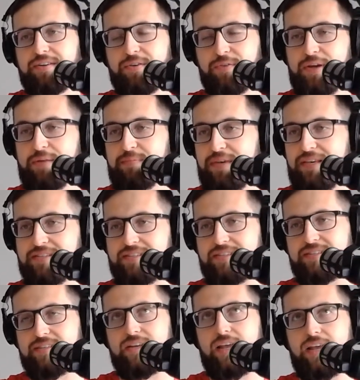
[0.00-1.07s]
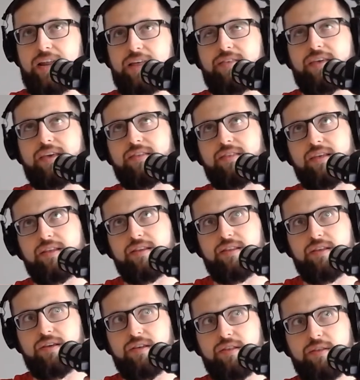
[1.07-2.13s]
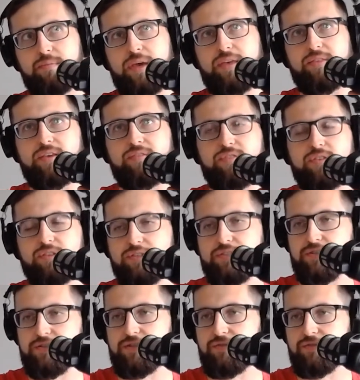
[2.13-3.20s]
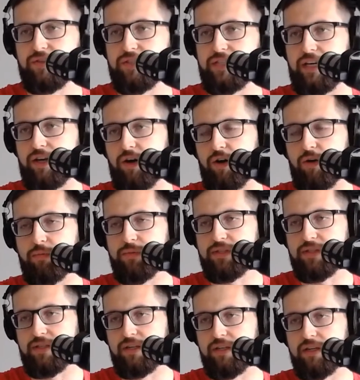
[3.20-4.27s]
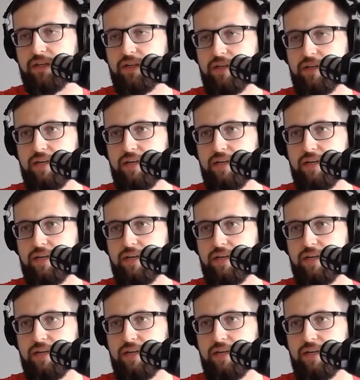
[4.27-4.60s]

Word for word: great pieces, and I think that the main thing for the listeners to really take home is the